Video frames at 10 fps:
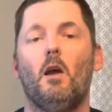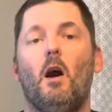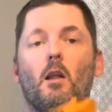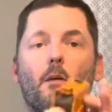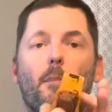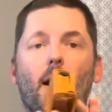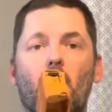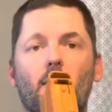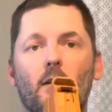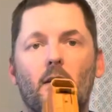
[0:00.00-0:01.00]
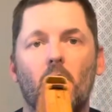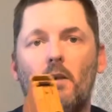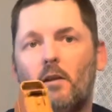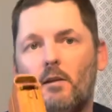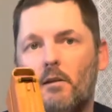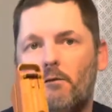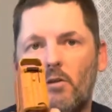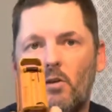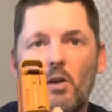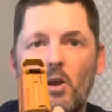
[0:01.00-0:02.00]
On the back of it, if
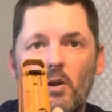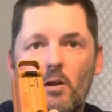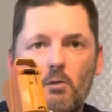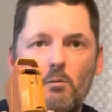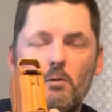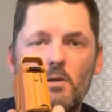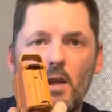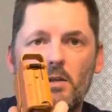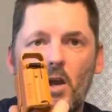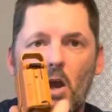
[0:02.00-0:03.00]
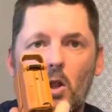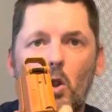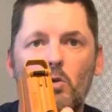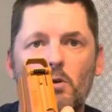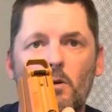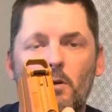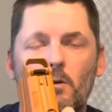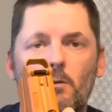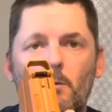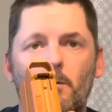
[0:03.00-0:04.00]
you're in a hurry and you decide to unload
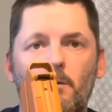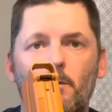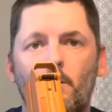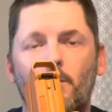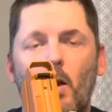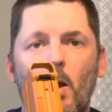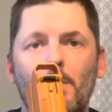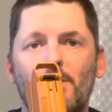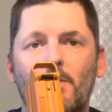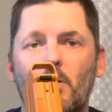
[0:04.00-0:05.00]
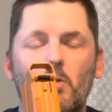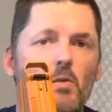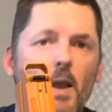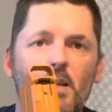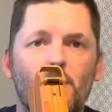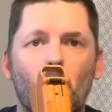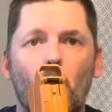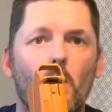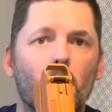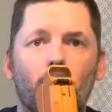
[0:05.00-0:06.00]
your firearms for
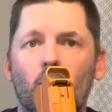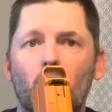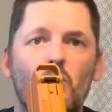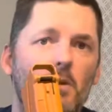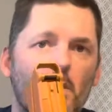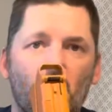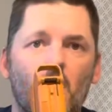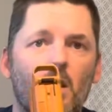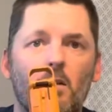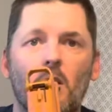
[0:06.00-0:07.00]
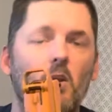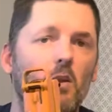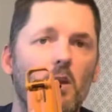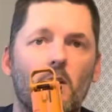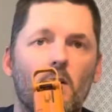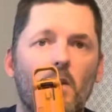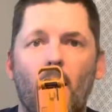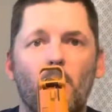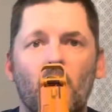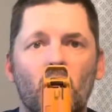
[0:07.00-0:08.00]
transport, or shipping it, you need to get the
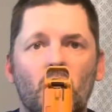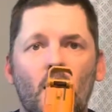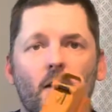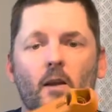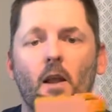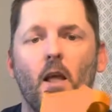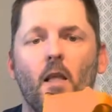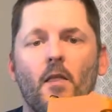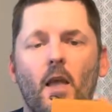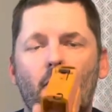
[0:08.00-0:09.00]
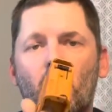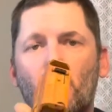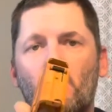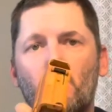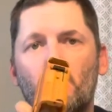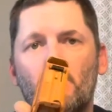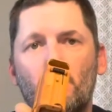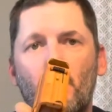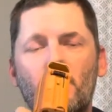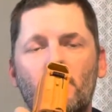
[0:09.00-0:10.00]
ammunition out of it, they have a little
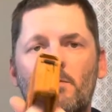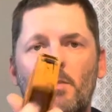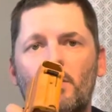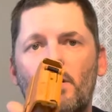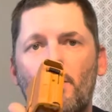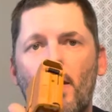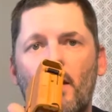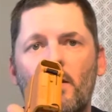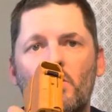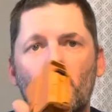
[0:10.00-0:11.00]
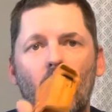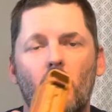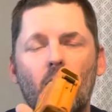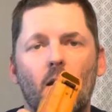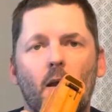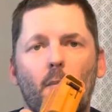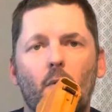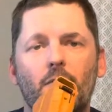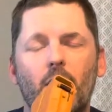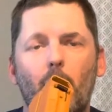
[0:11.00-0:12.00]
device built in the back of this one that
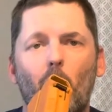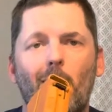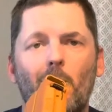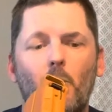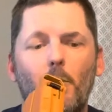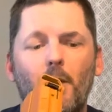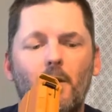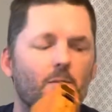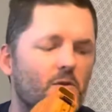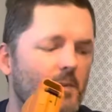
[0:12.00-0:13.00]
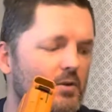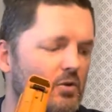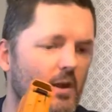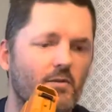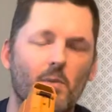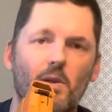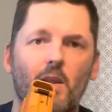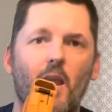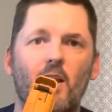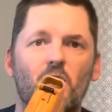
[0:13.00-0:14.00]
pulls the ammo out quick. Just make sure you have something to
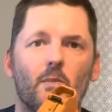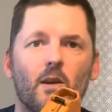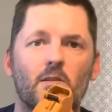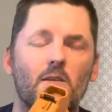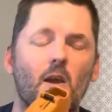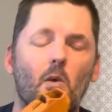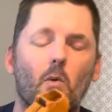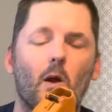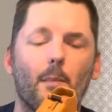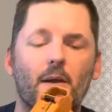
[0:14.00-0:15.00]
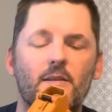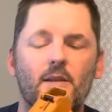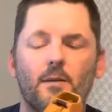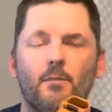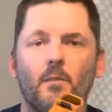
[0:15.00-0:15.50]
catch it because we're all messy.